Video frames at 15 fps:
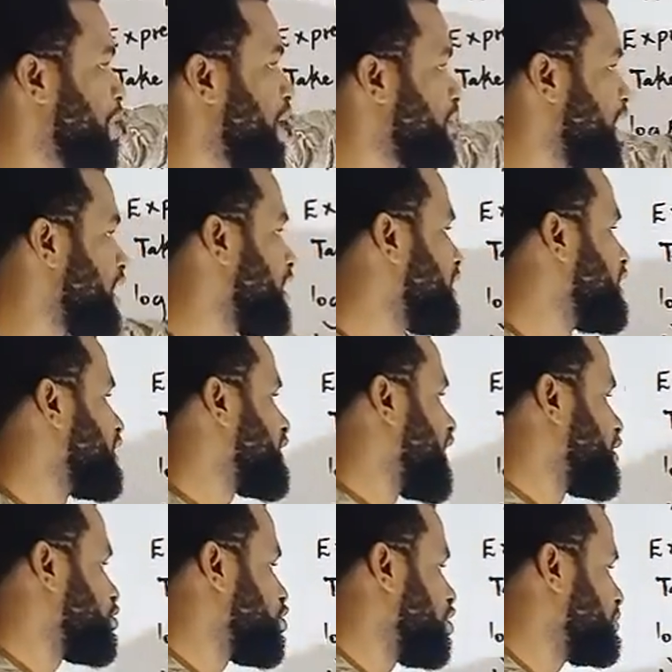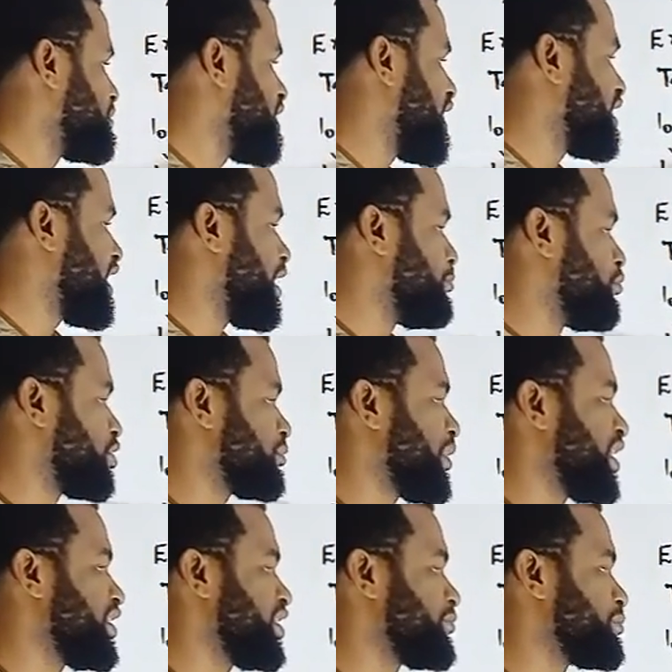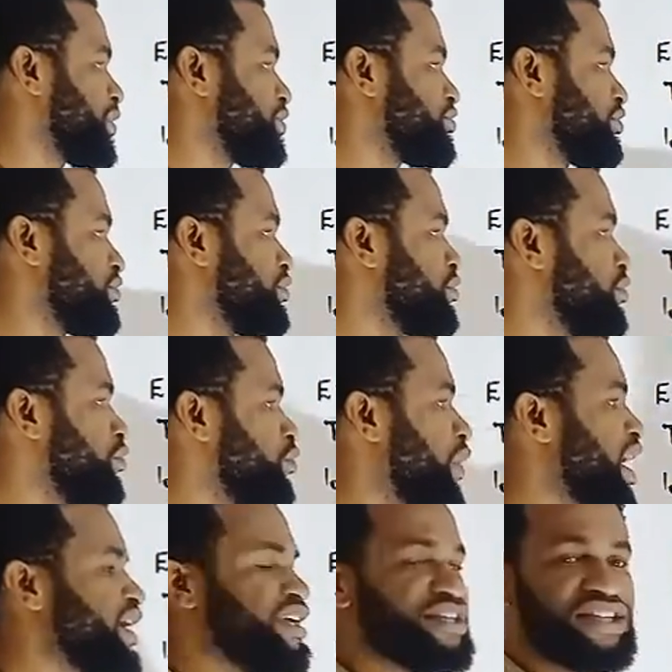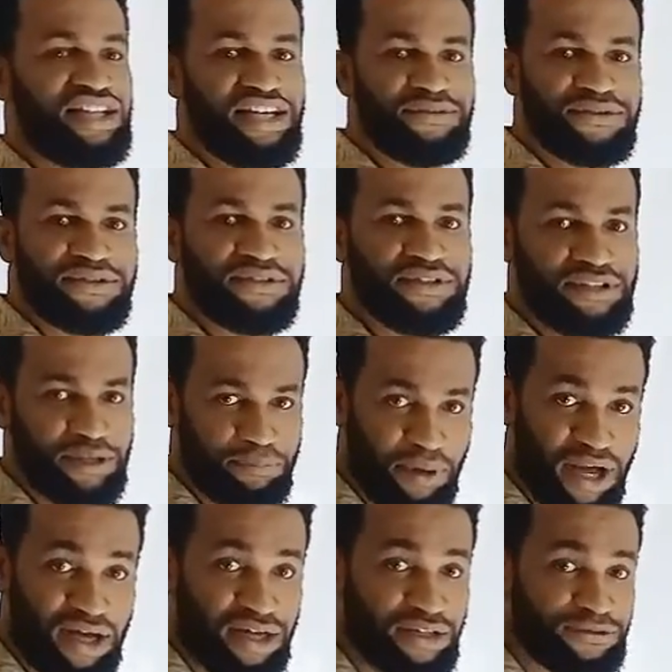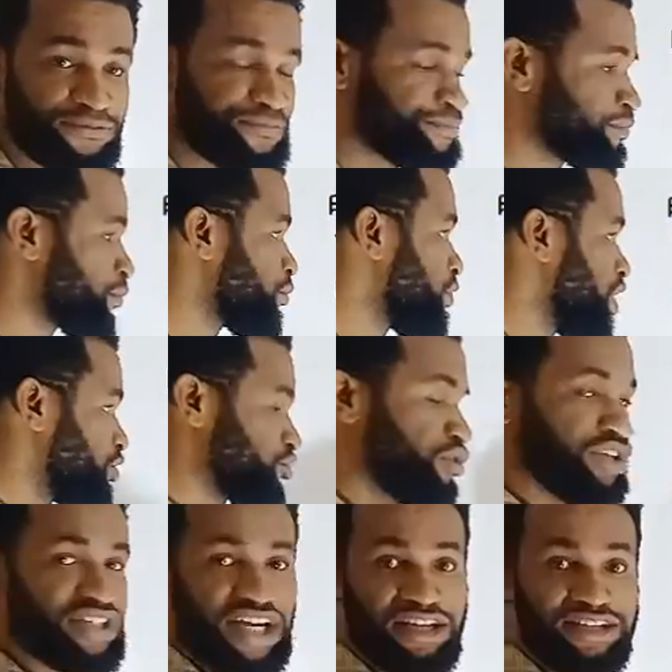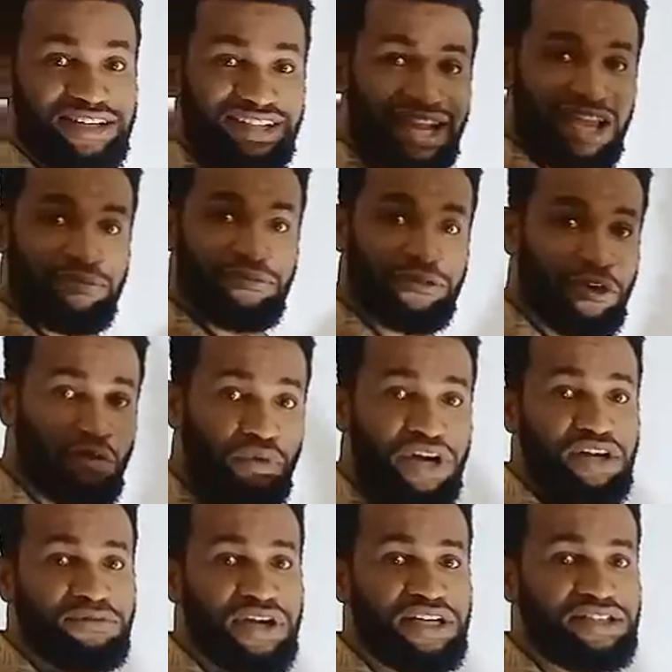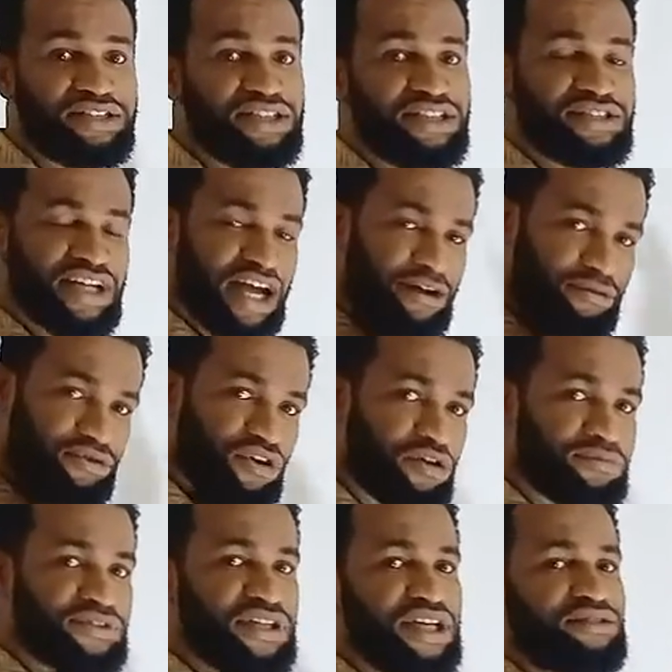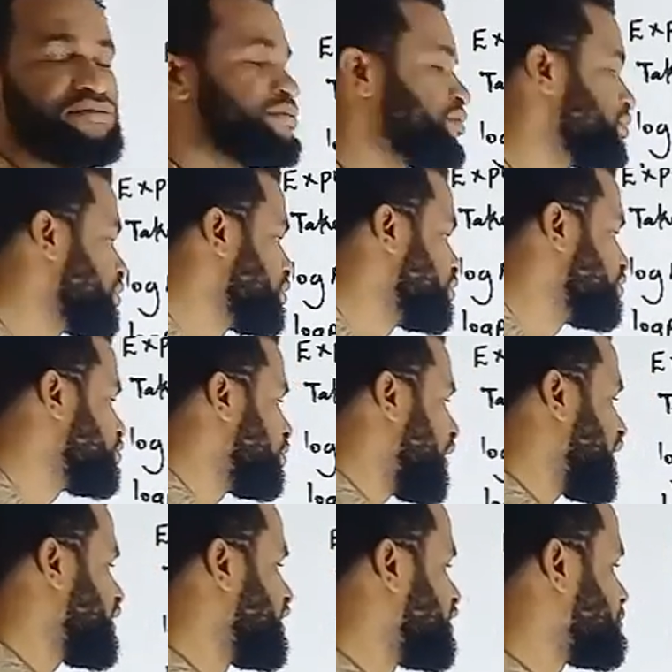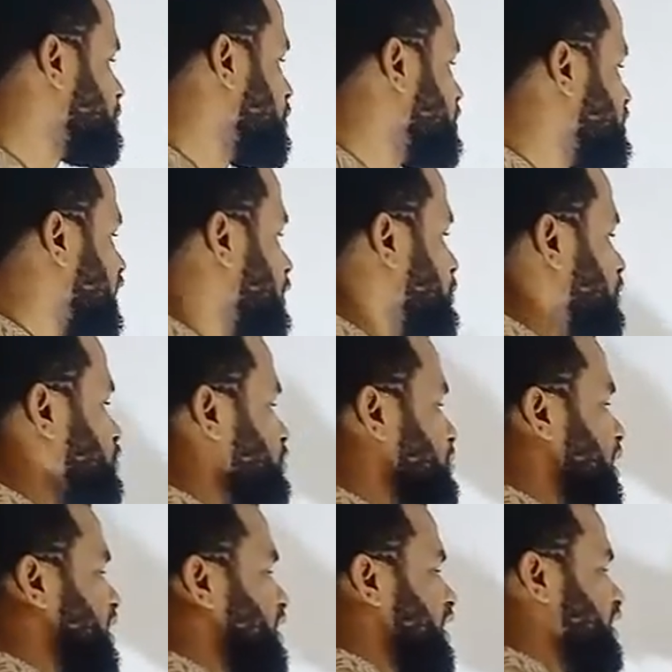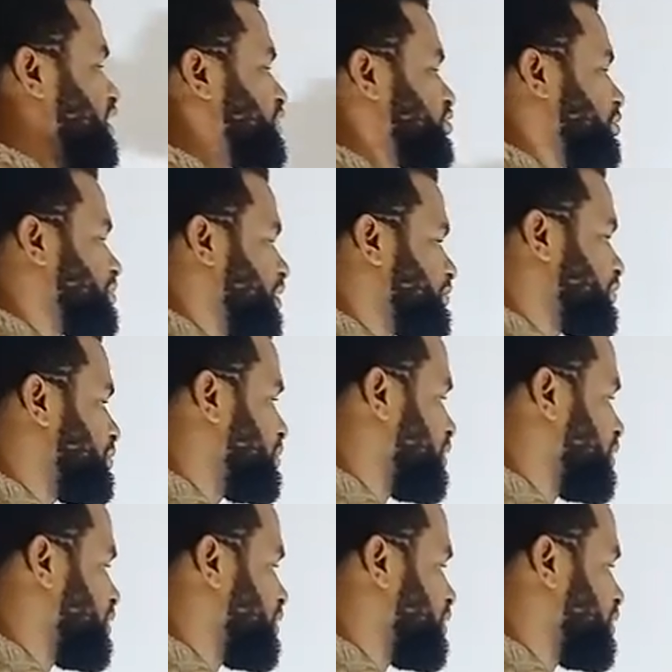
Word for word: the power can come down and multiply the expression while it leaves the power. So it can climb from wherever it is and comes down. So at this point, I want to make n the subject